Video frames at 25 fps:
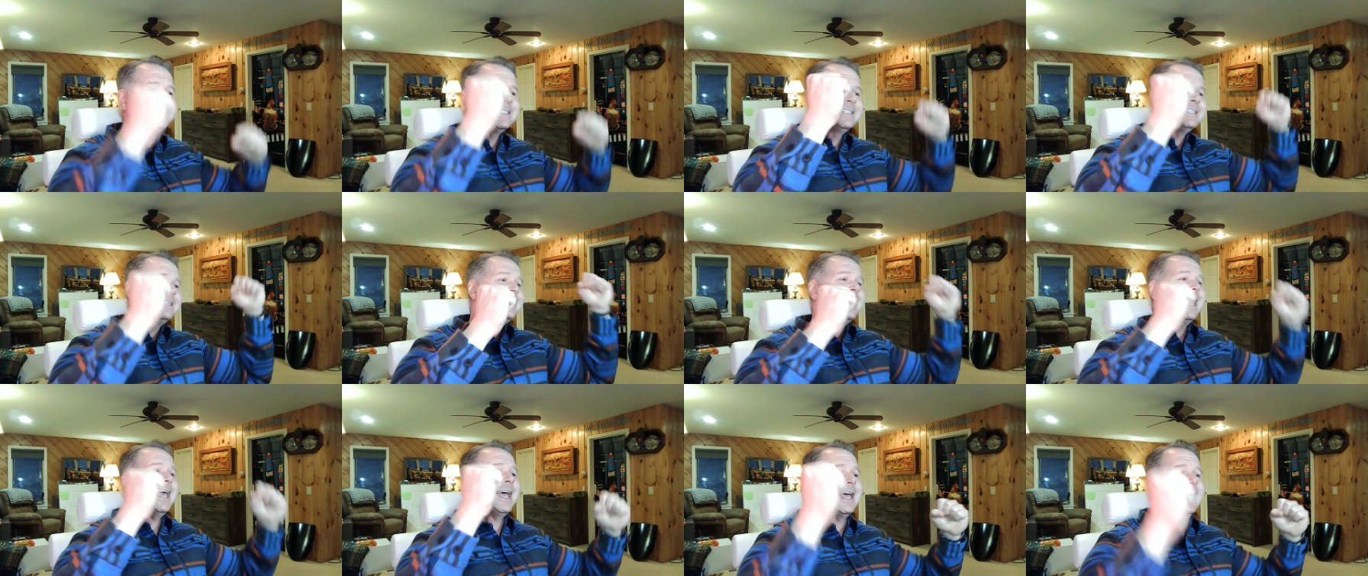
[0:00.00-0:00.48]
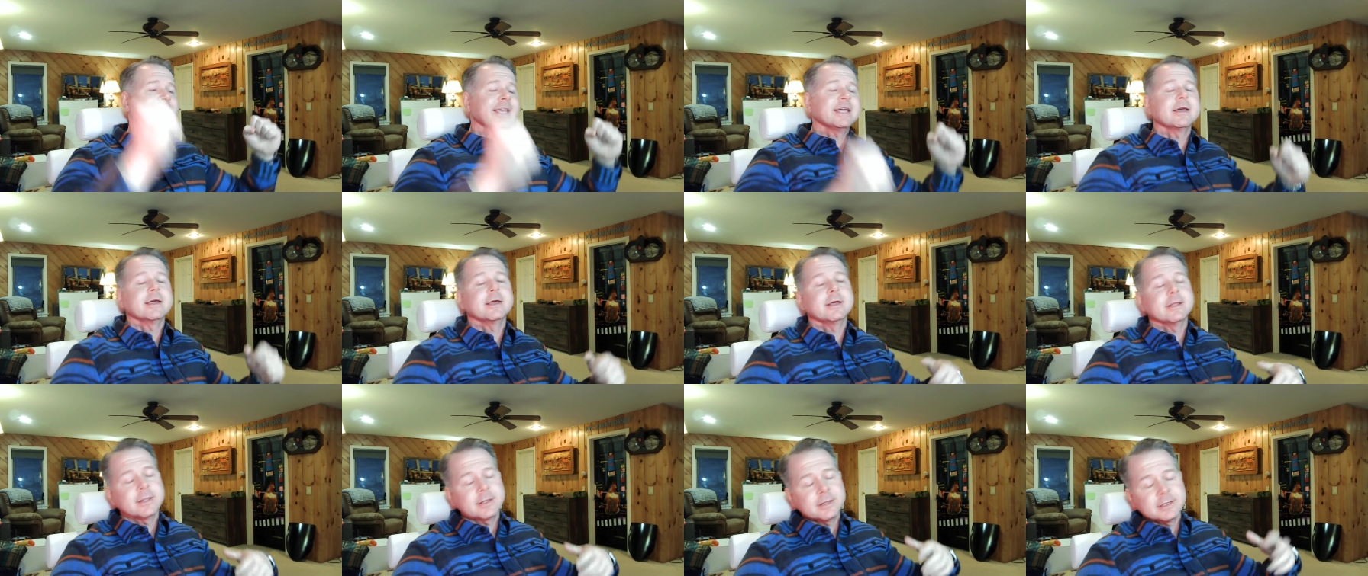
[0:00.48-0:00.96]

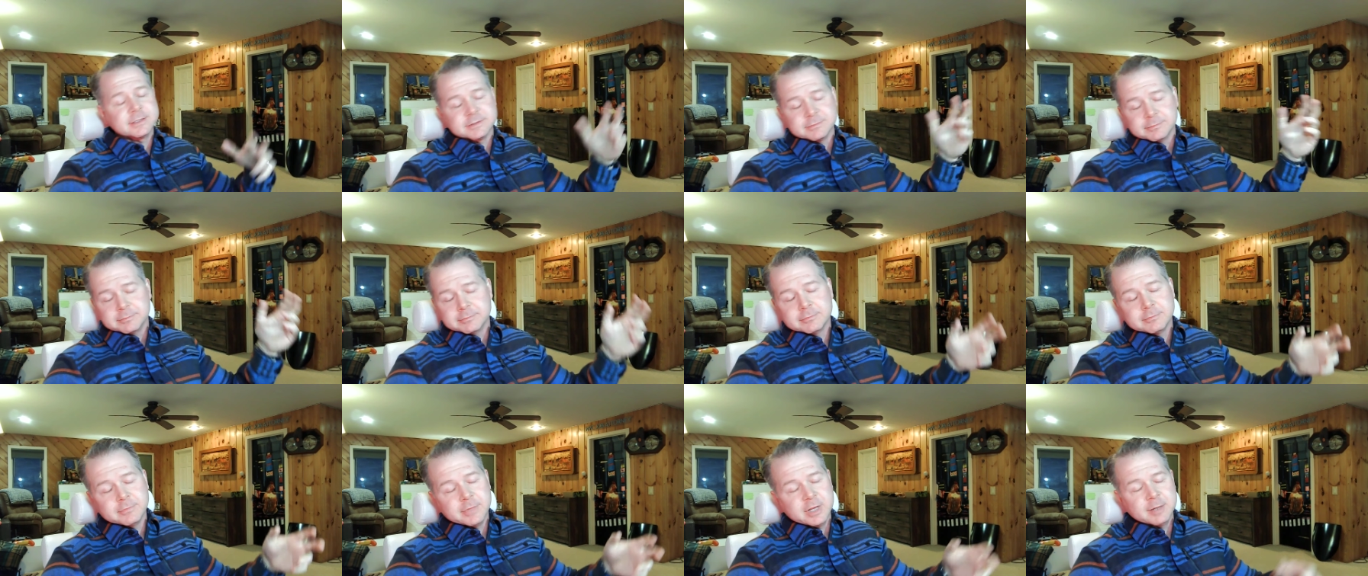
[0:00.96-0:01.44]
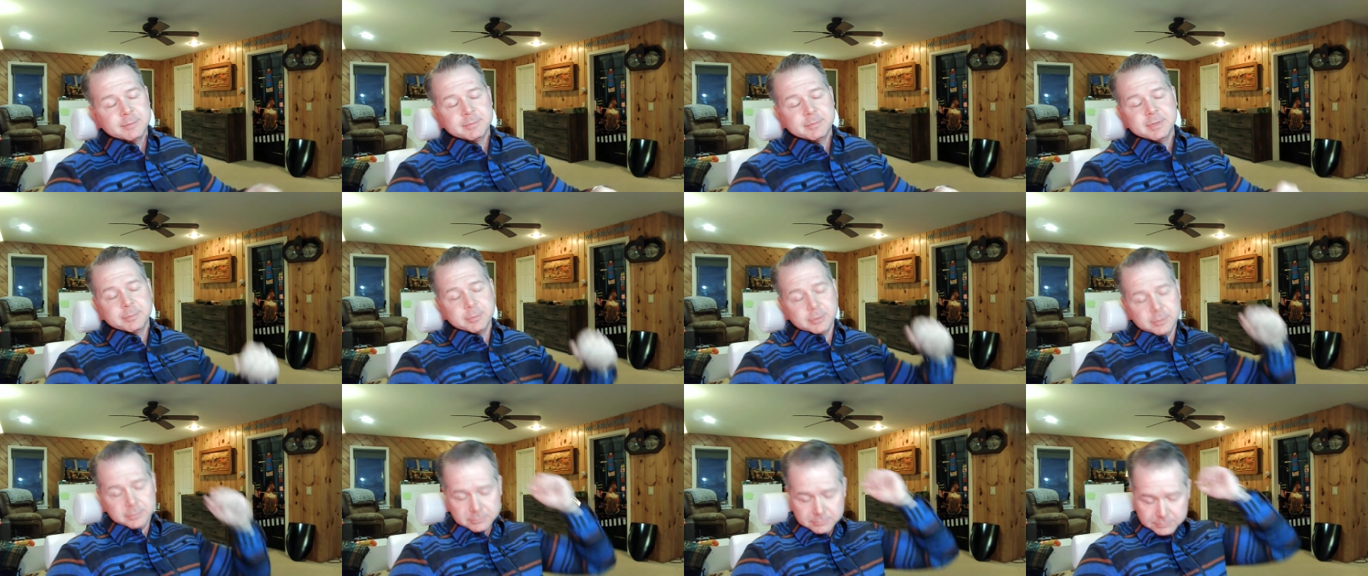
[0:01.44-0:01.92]
Yay! Listen, many
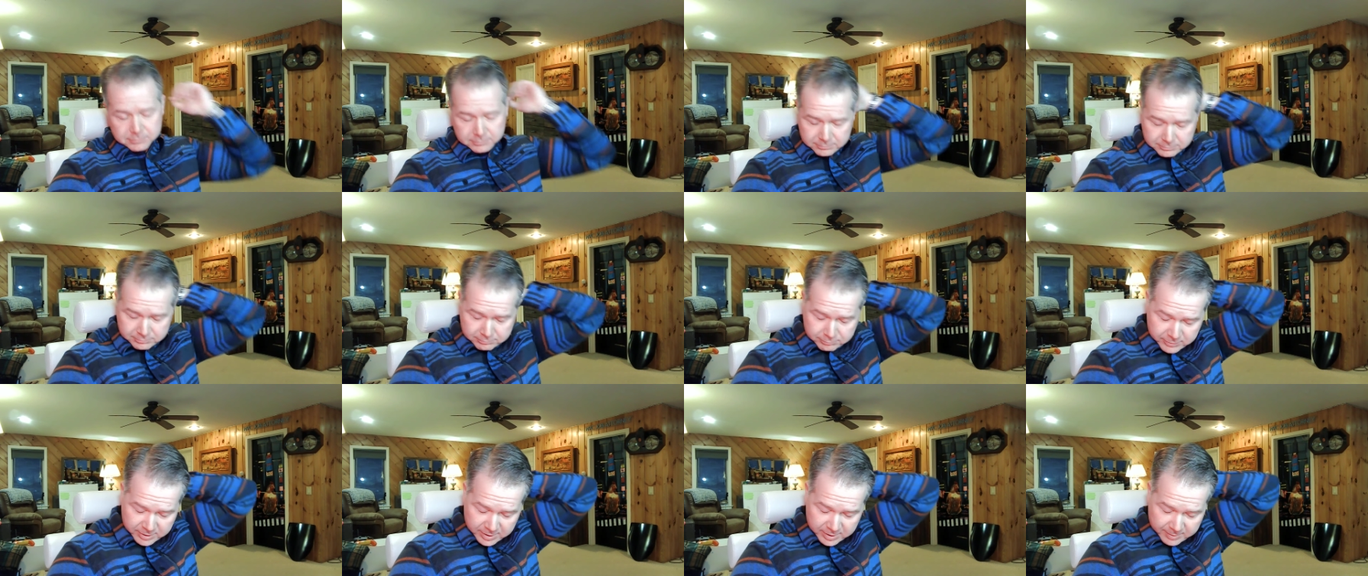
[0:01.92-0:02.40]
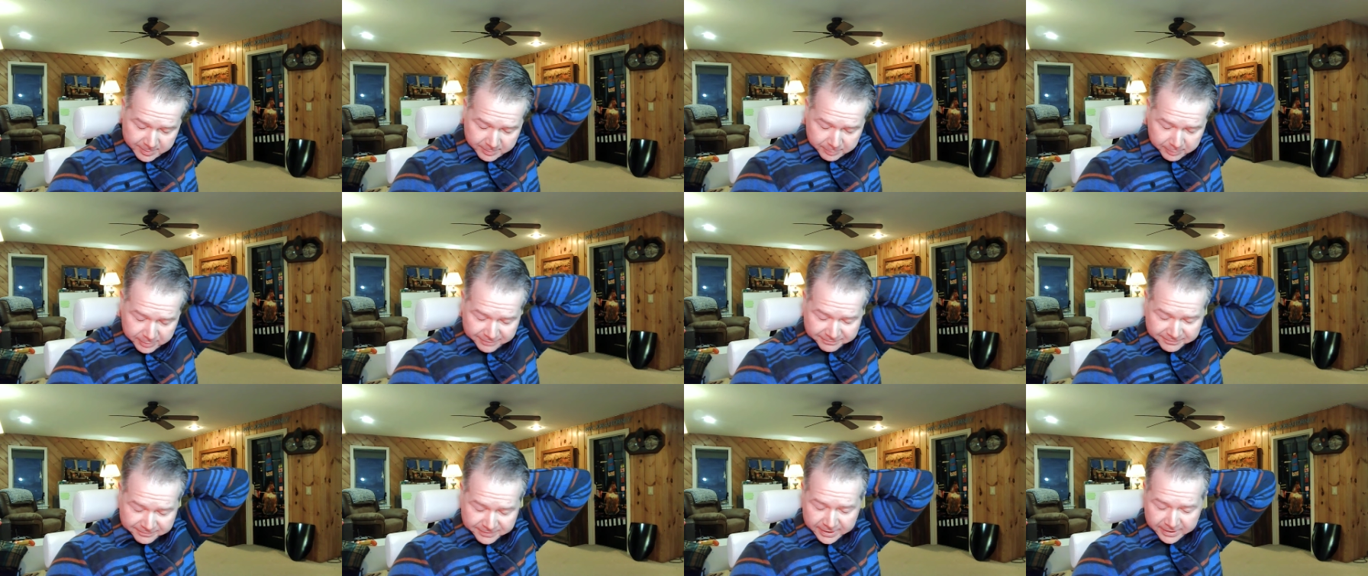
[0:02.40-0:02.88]
people
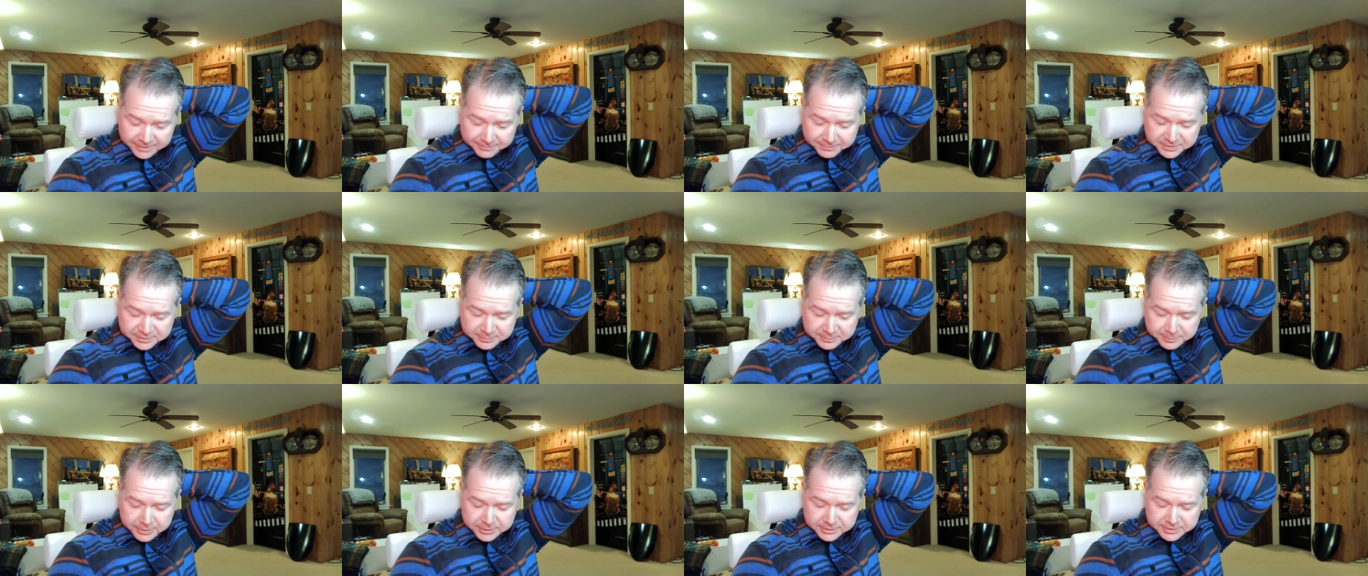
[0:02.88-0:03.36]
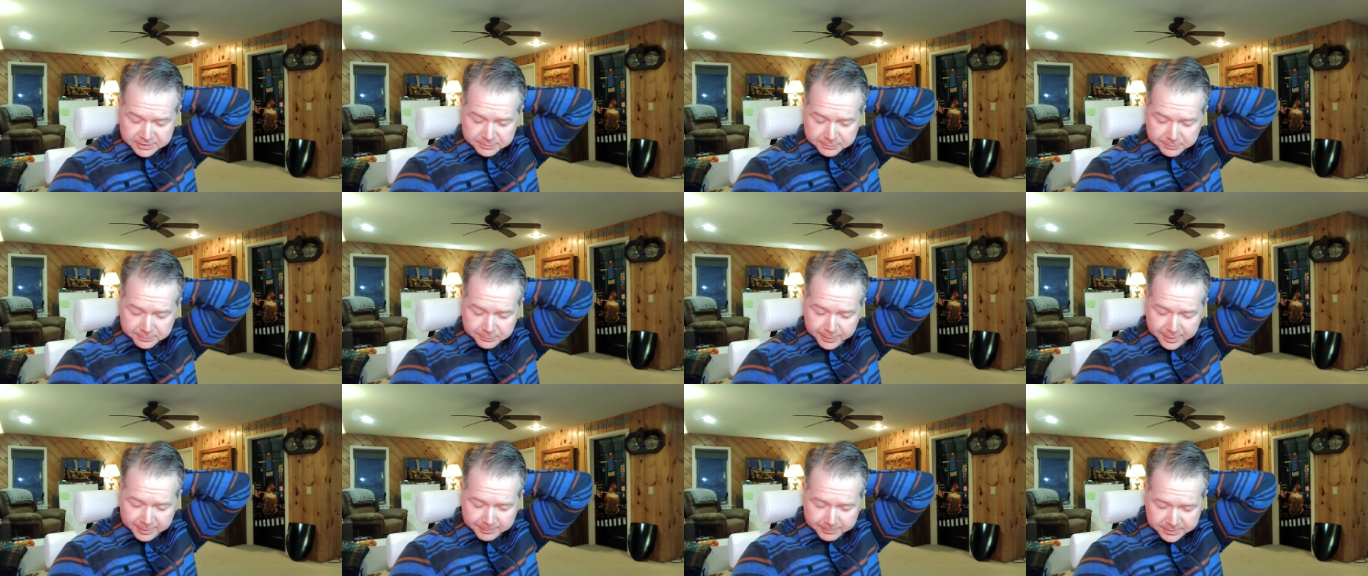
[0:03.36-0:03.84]
have negative experiences
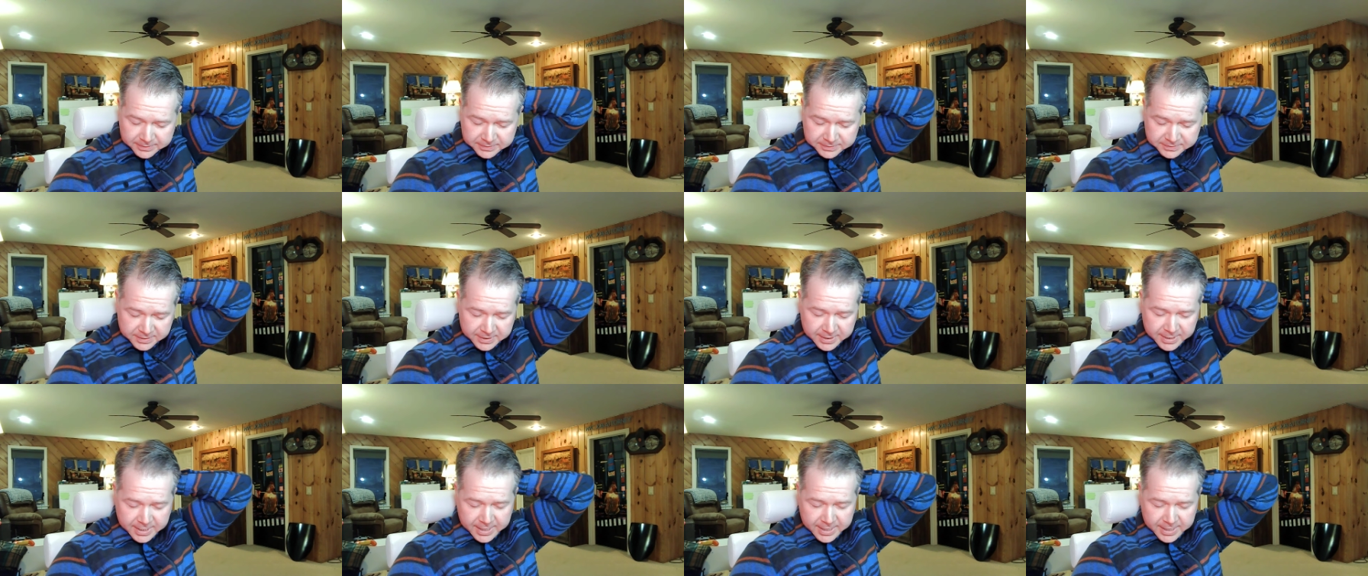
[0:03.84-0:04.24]
with Wegmans